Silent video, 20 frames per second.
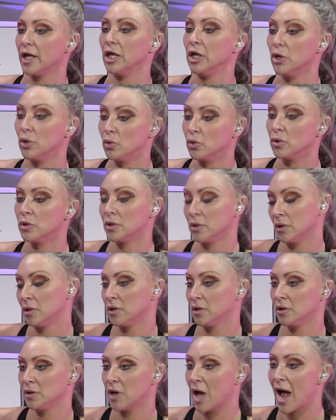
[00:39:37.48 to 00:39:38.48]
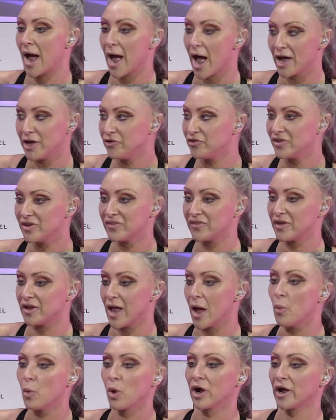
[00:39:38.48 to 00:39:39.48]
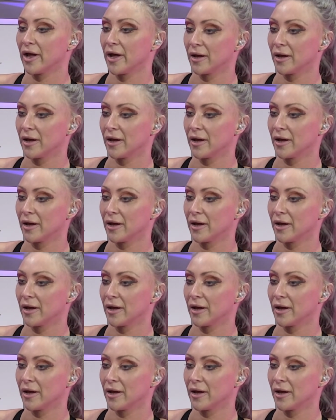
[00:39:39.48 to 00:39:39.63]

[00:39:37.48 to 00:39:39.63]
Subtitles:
you. I use it as a networking.